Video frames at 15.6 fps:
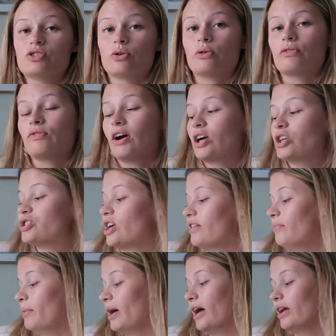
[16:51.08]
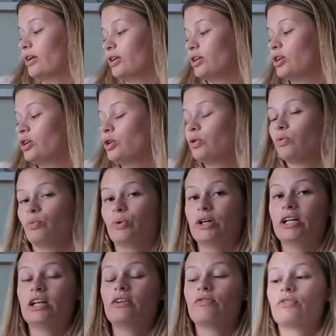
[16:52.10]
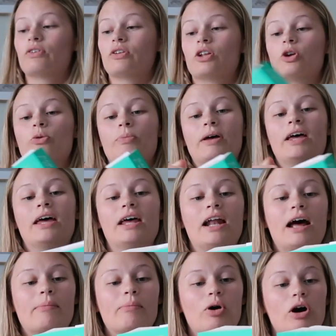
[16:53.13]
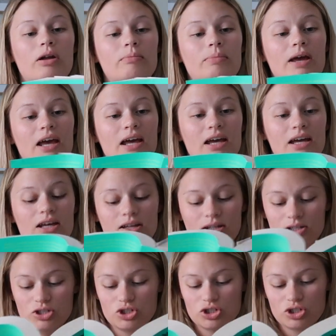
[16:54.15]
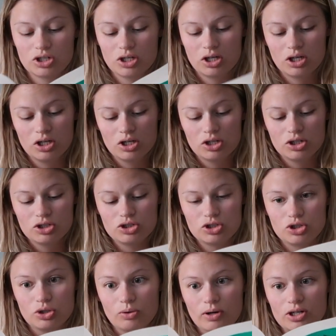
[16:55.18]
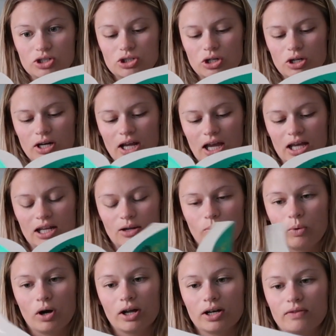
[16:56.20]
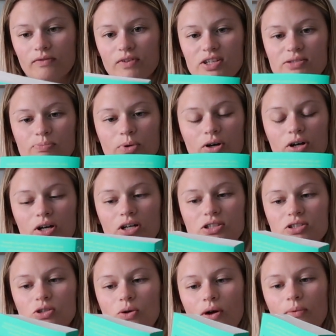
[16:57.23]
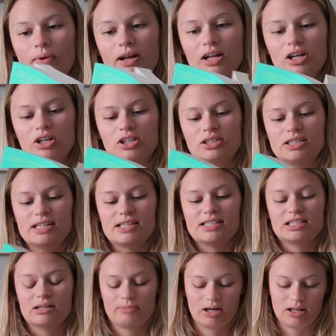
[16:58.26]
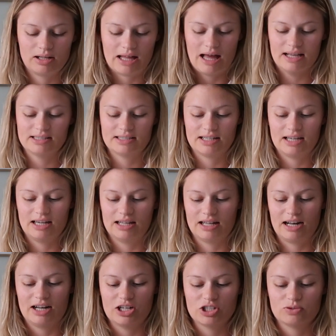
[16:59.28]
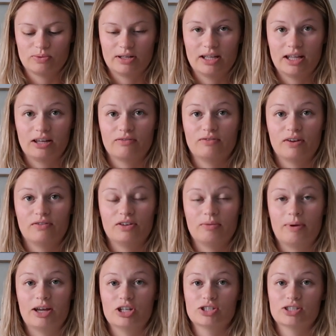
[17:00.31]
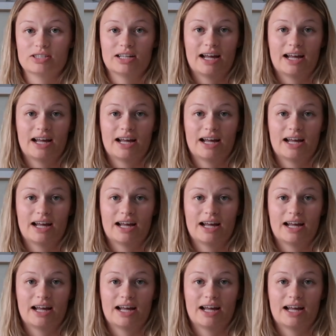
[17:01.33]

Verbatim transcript: so refreshed. I've been reading for a little bit. I'm on page 281 of this book. So I read a decent amount last night and then I just read like 50 pages